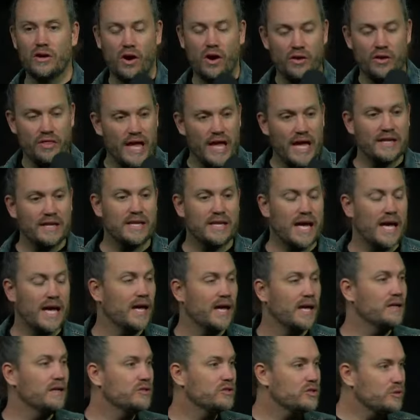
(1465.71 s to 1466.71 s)
on that
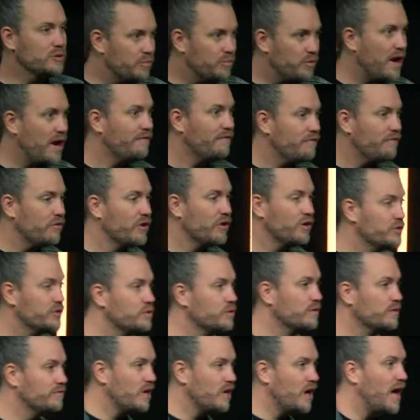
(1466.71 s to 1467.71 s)
day to pray for
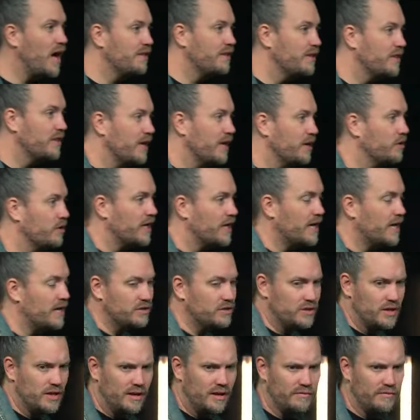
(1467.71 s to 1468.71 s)
those who have died that they could get
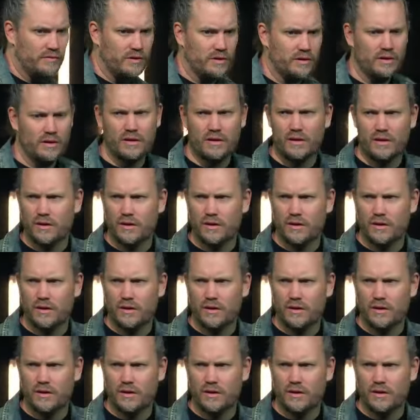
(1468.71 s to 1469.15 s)
into heaven.